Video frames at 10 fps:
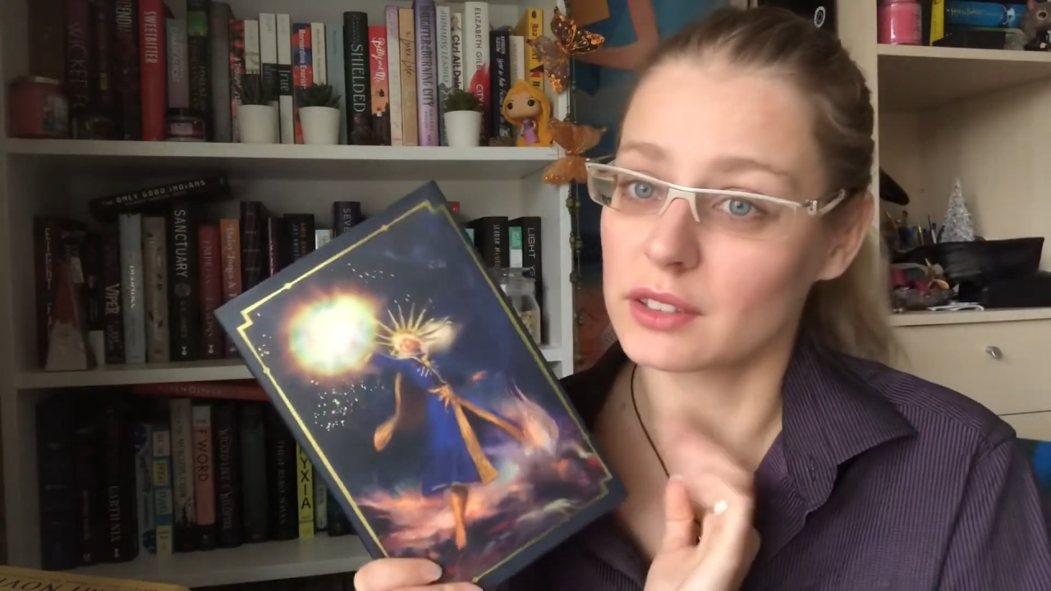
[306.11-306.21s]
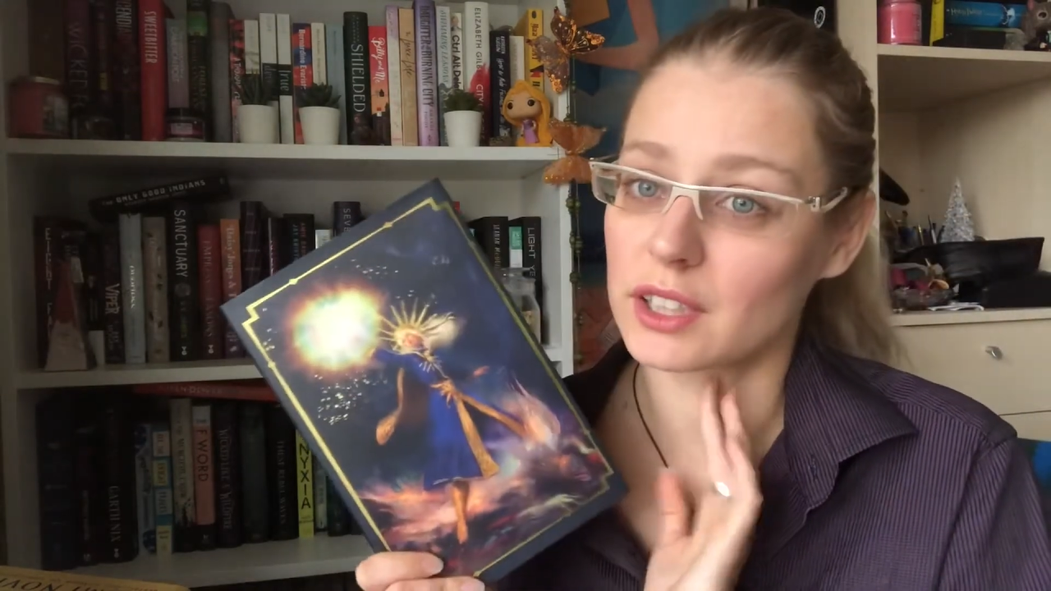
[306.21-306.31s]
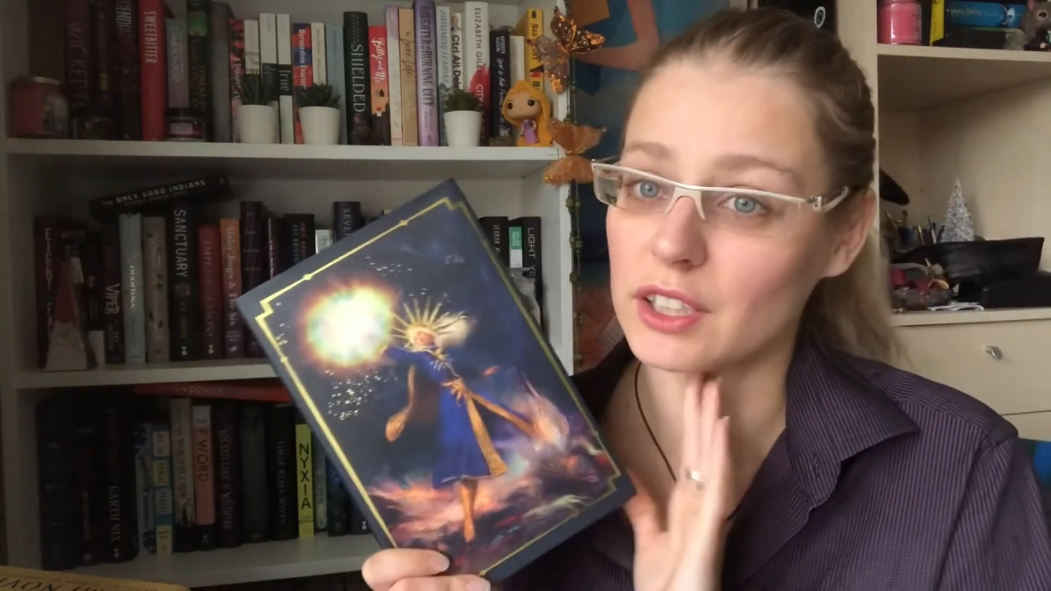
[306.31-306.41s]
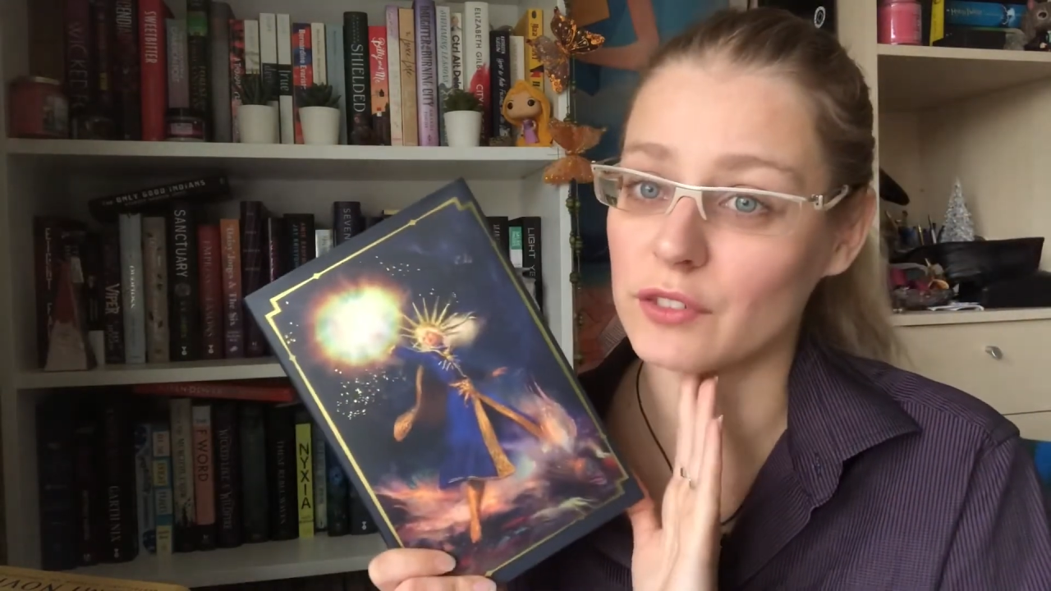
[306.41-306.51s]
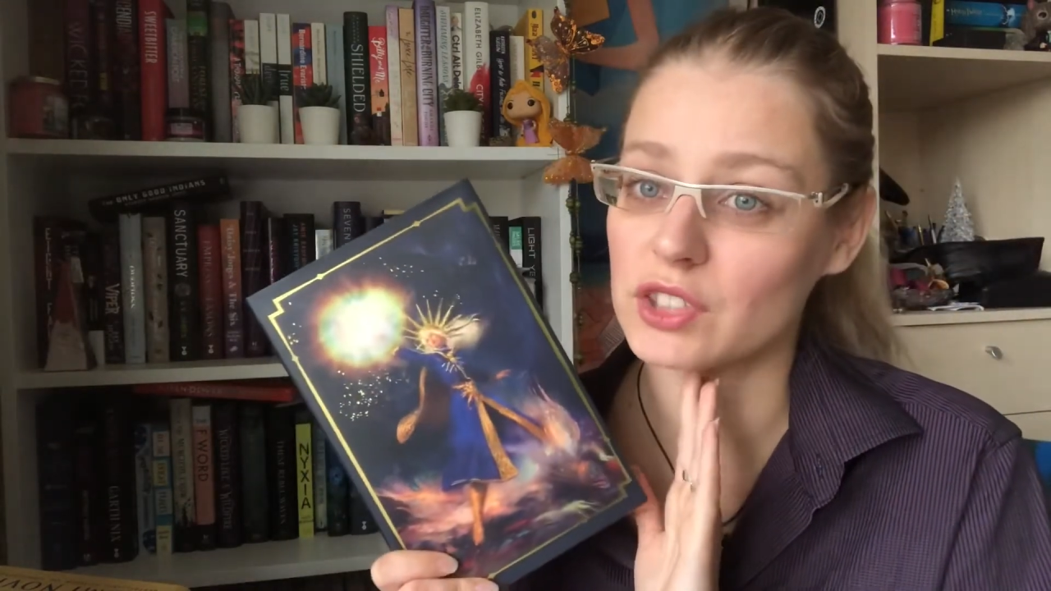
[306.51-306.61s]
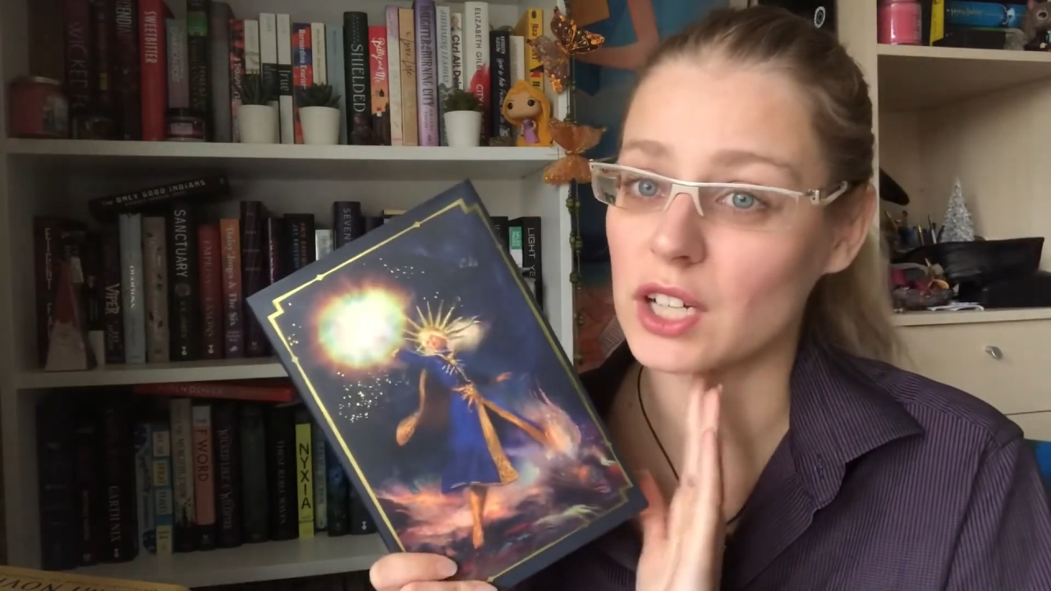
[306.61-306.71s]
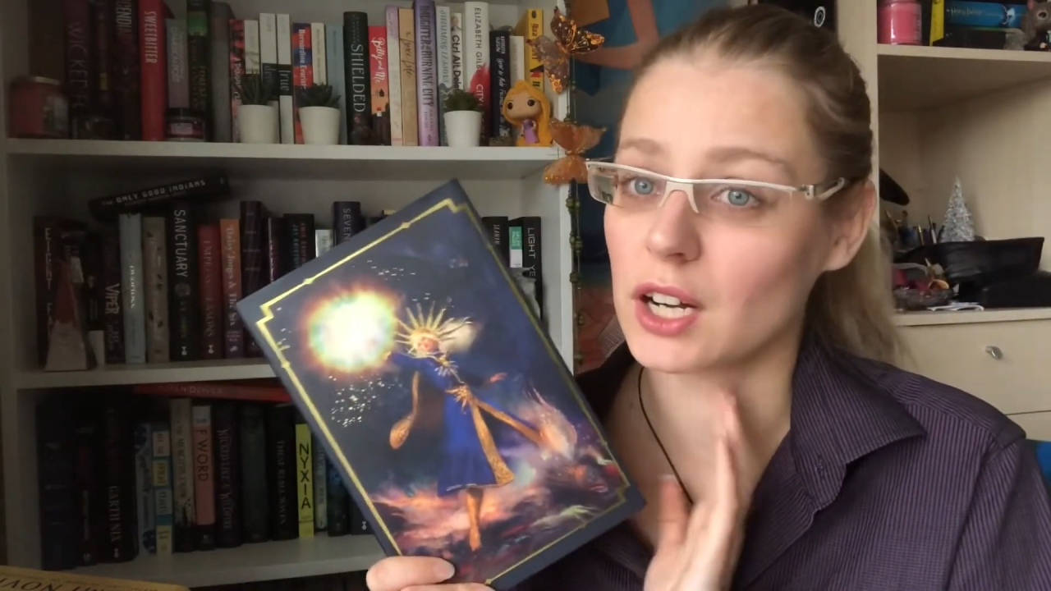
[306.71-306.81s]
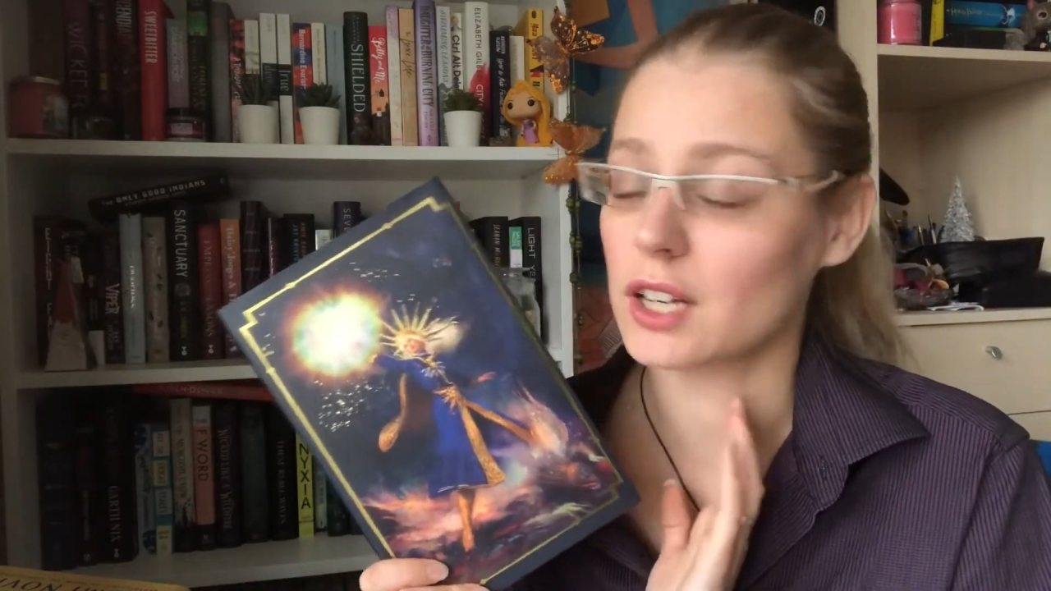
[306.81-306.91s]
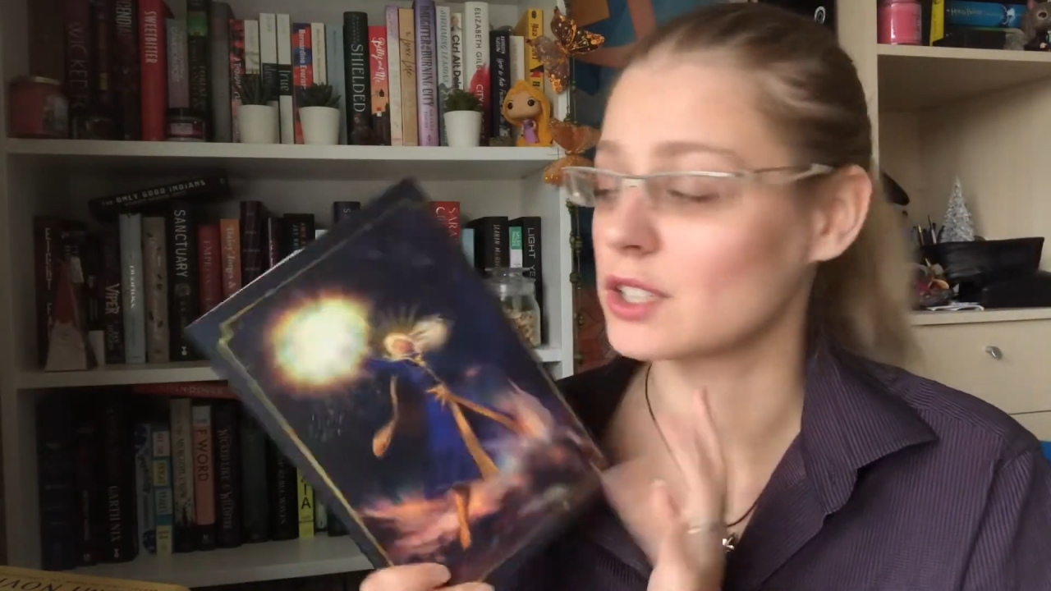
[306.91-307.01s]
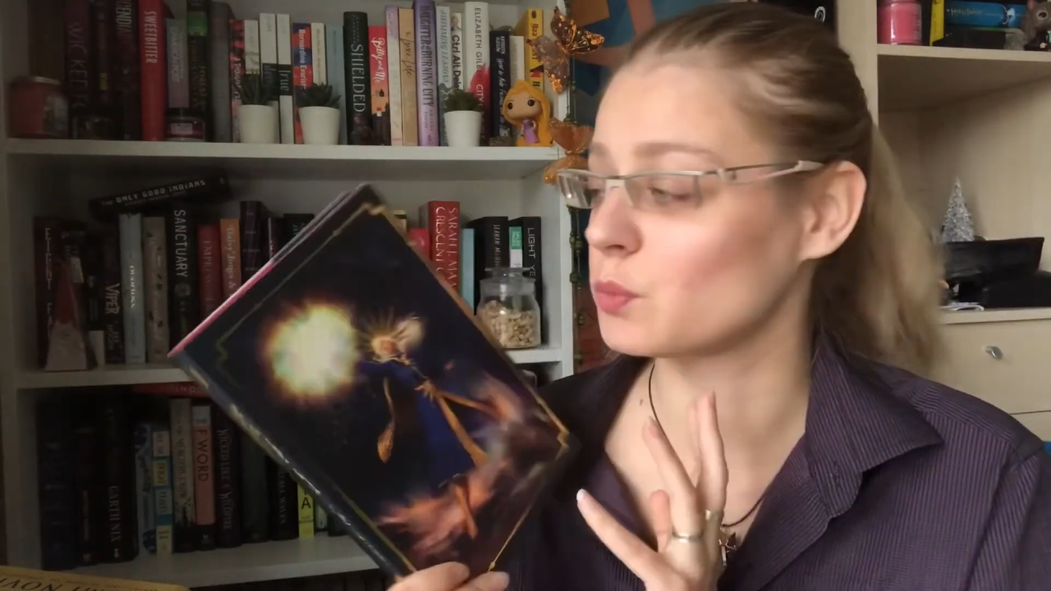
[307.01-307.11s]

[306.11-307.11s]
King of Scars,